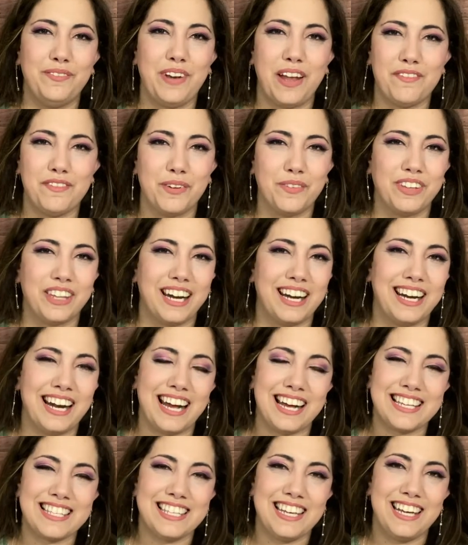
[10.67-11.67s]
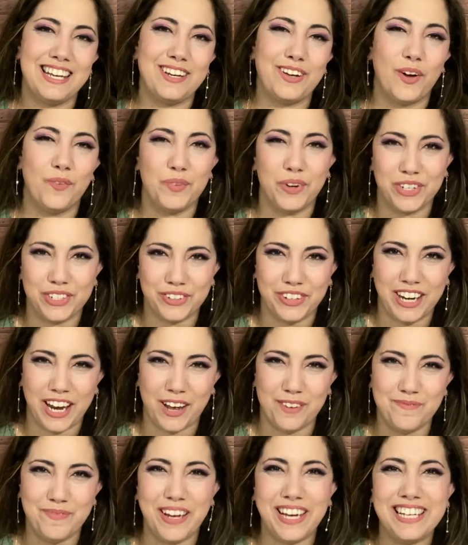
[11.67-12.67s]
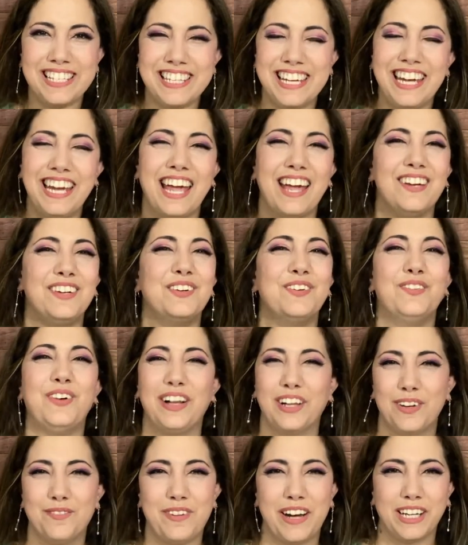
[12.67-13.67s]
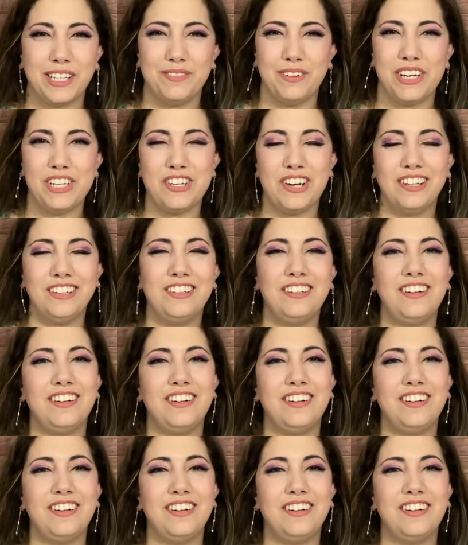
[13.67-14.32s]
Laughing Without an Accent. Hope you're doing amazing and welcome back to my channel.